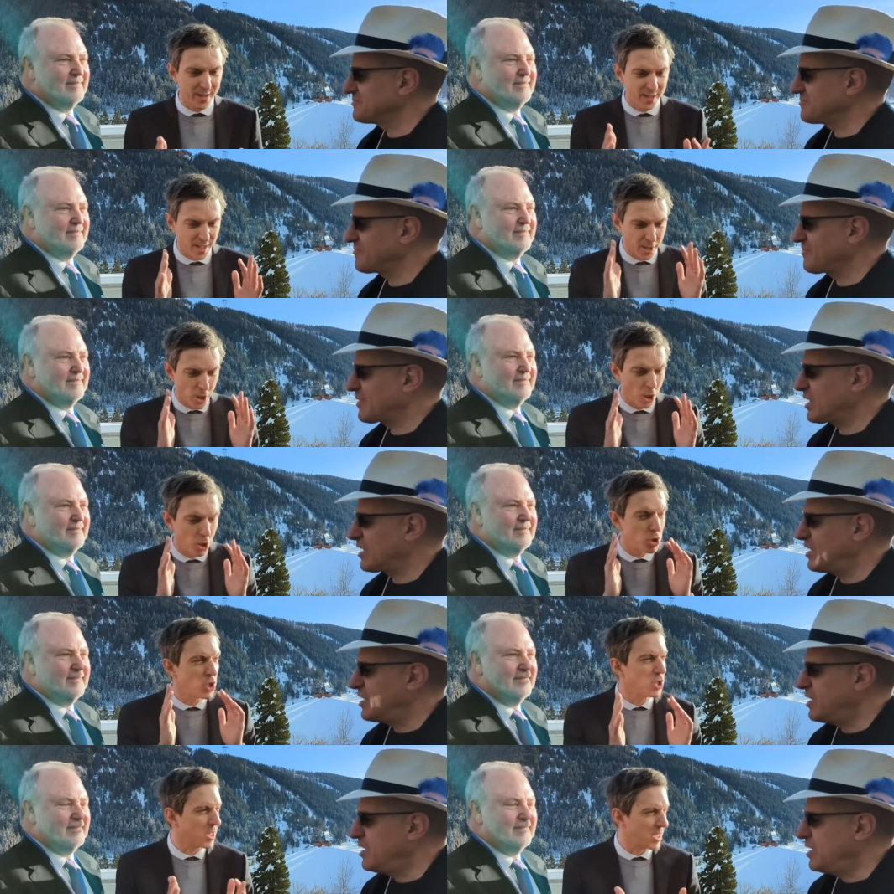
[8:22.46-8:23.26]

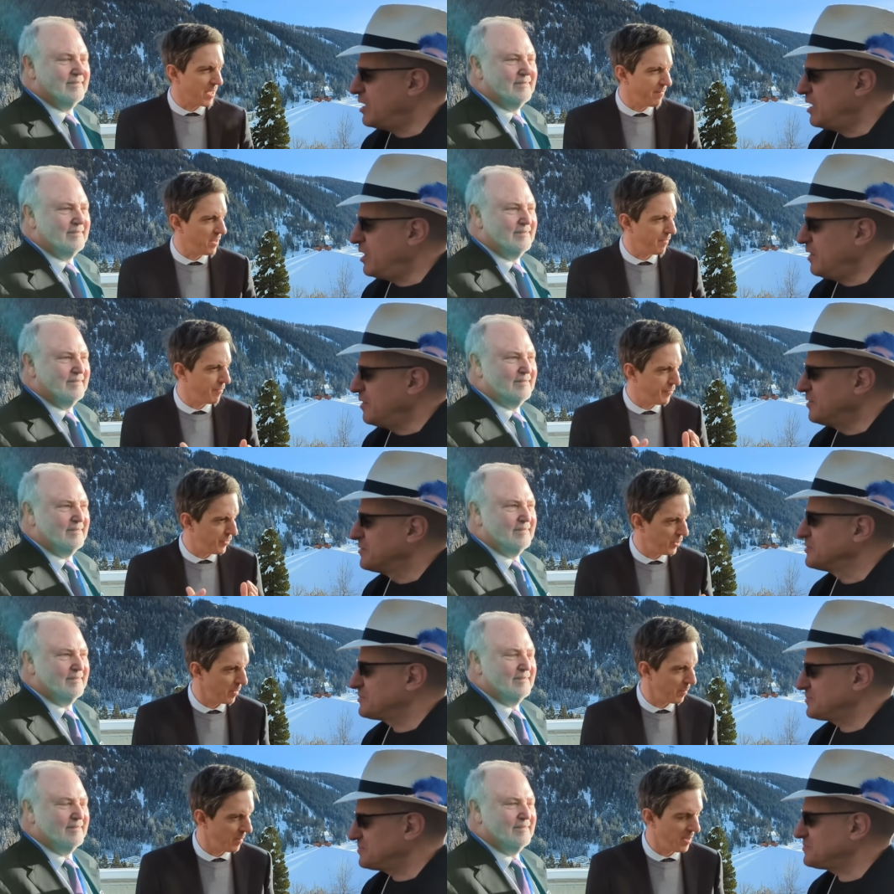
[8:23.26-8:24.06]
Speaker 1: technology-driven
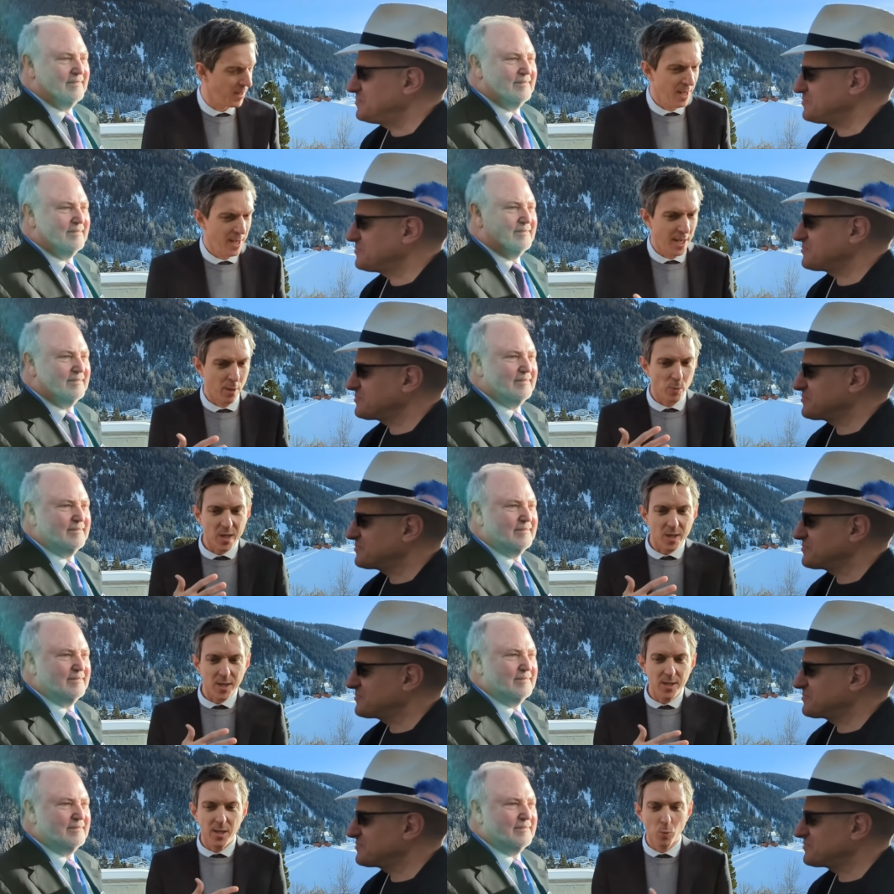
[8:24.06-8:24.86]
firm. We
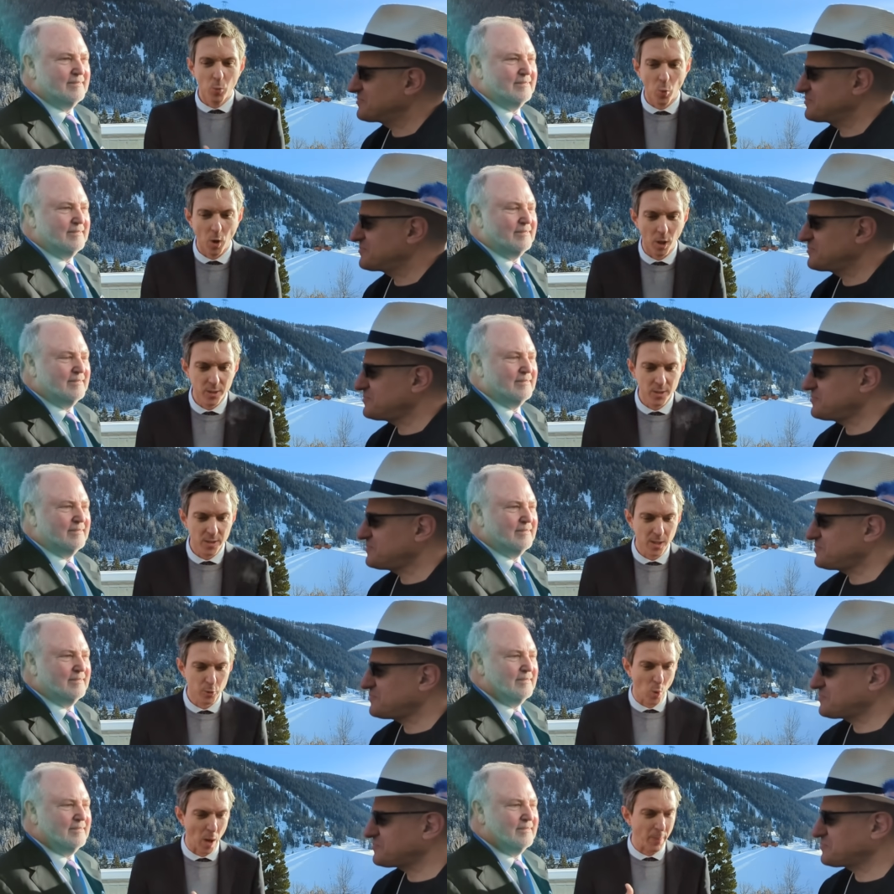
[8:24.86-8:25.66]
really want to
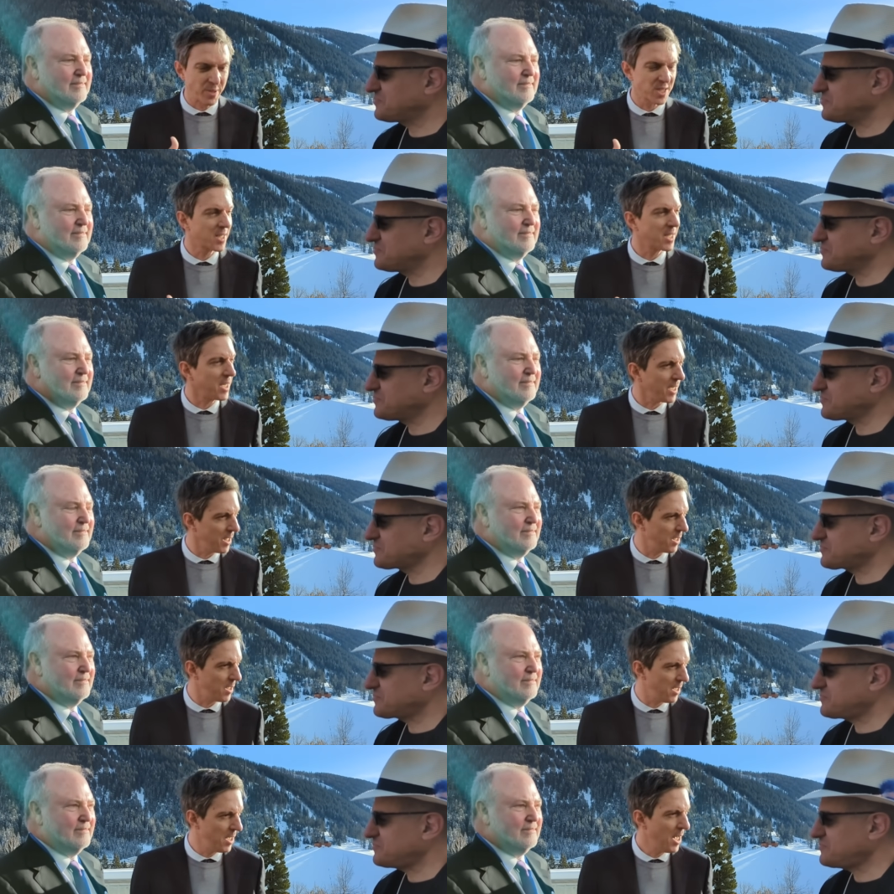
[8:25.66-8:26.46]

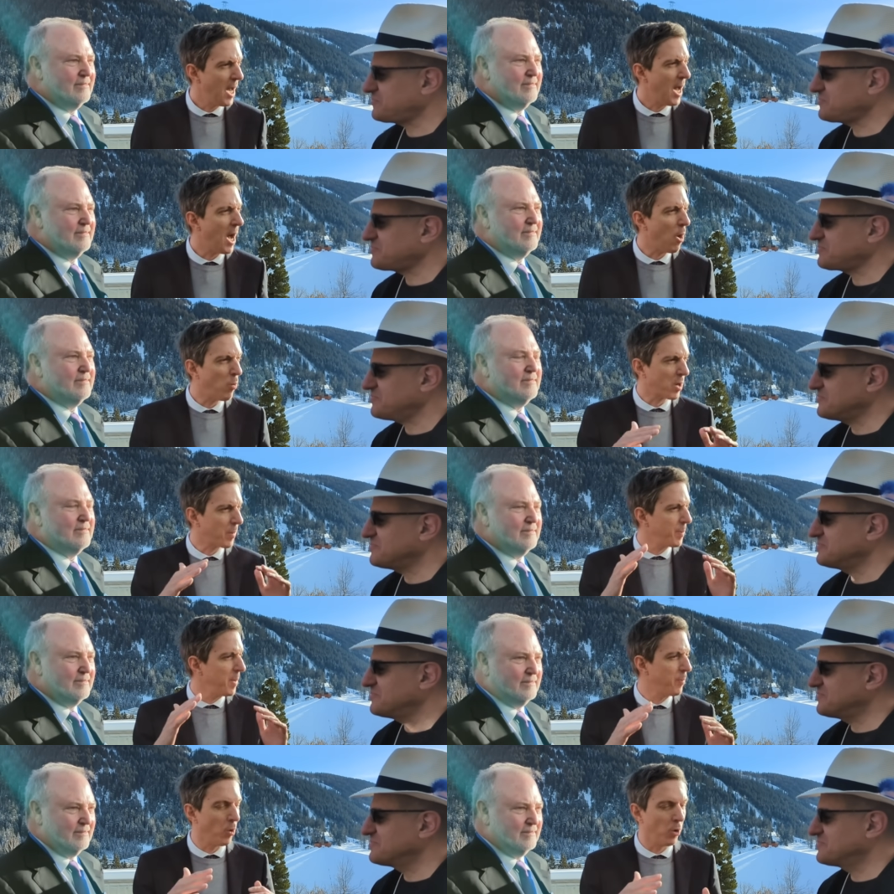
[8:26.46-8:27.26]
upskill our
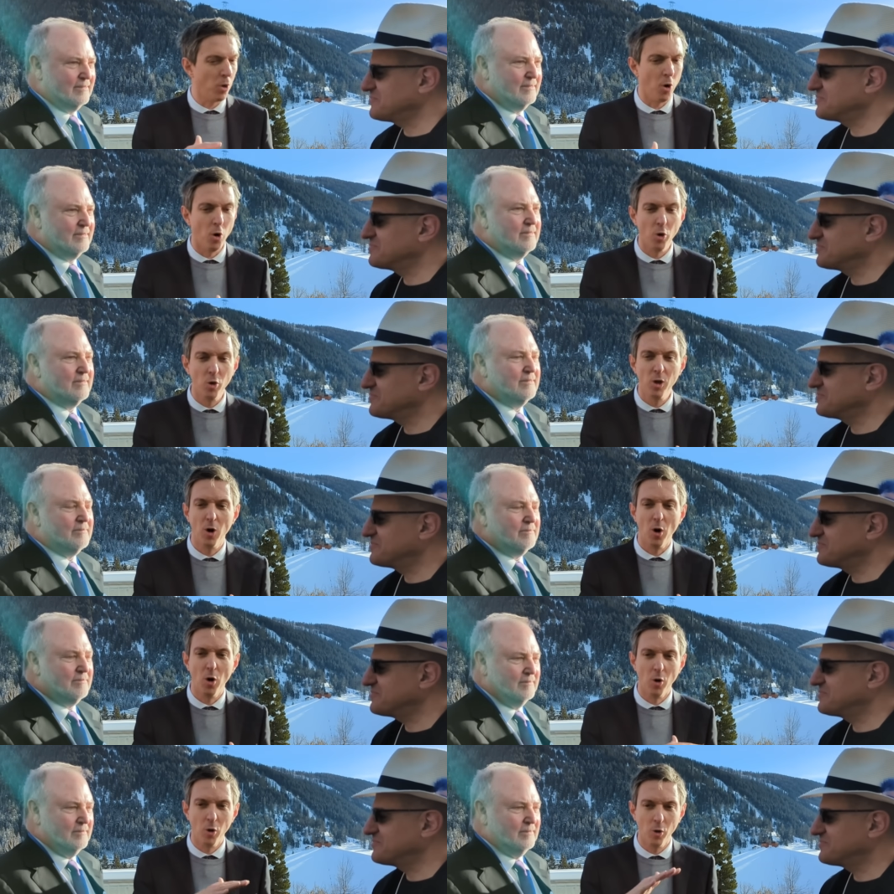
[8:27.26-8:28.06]
people all
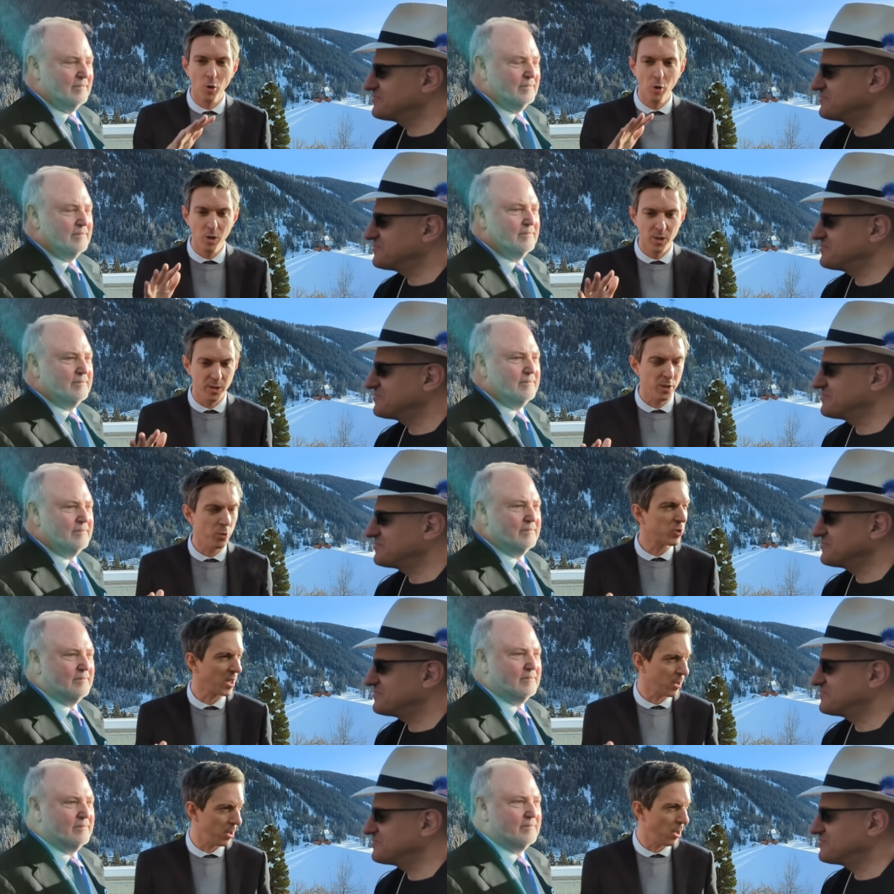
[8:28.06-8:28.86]
all new
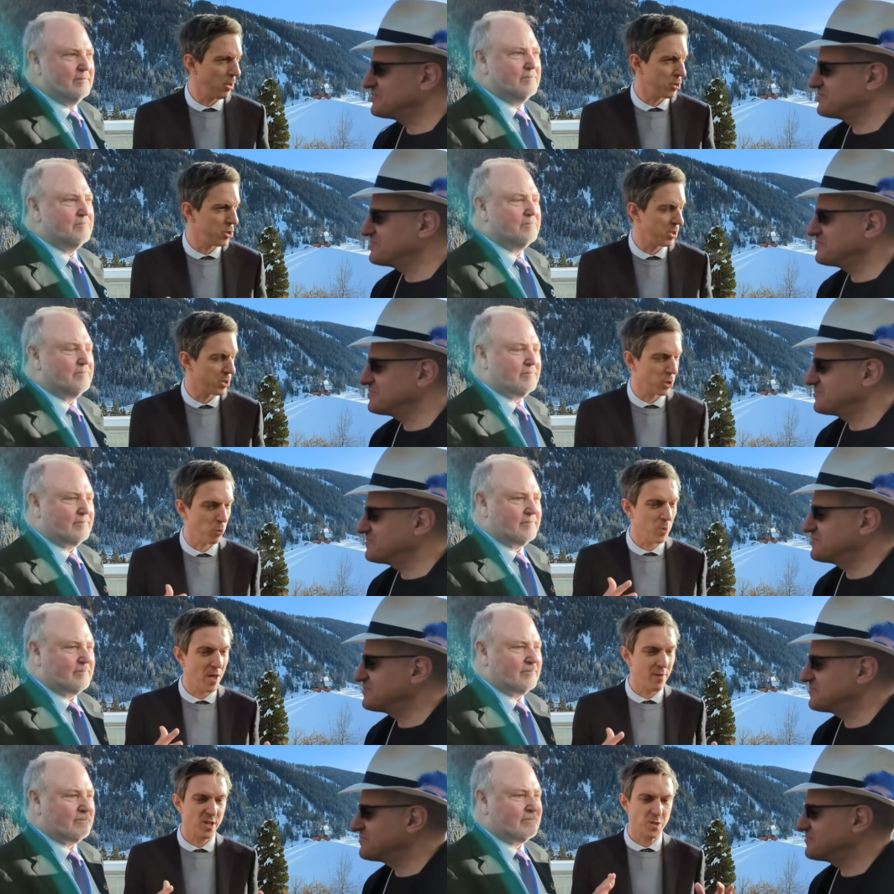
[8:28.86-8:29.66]
technology. So we
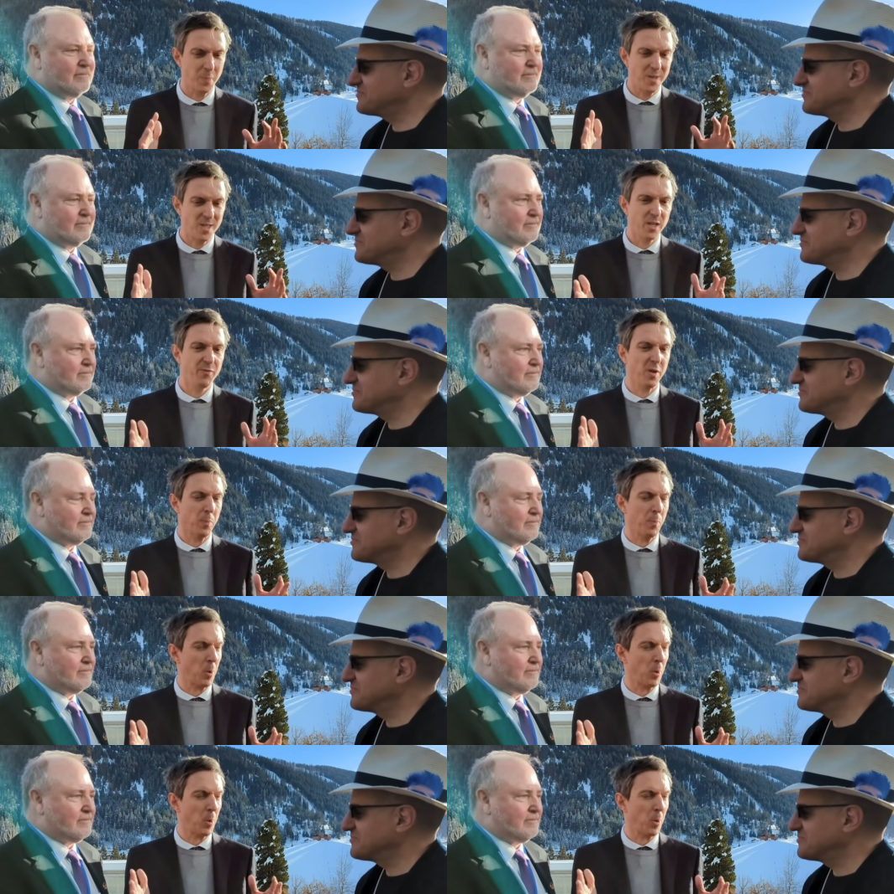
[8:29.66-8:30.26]
have a specific